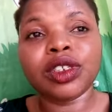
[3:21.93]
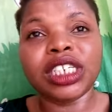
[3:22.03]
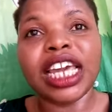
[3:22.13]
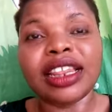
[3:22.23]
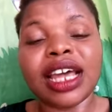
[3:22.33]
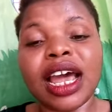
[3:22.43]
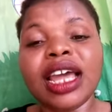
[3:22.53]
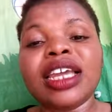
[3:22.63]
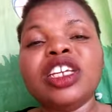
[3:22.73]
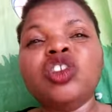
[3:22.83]
together
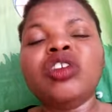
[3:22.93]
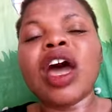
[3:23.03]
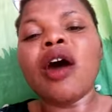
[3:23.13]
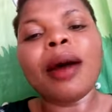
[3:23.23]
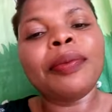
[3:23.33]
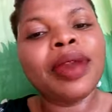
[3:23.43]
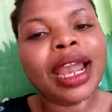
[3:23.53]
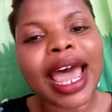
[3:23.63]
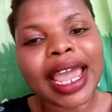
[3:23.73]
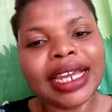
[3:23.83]
you now
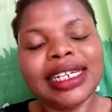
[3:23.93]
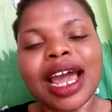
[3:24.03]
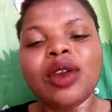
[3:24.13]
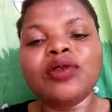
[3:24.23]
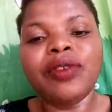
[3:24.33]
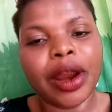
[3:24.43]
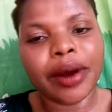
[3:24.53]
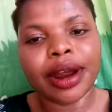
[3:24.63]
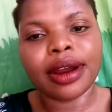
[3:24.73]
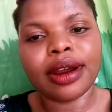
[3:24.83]
apply the aloe vera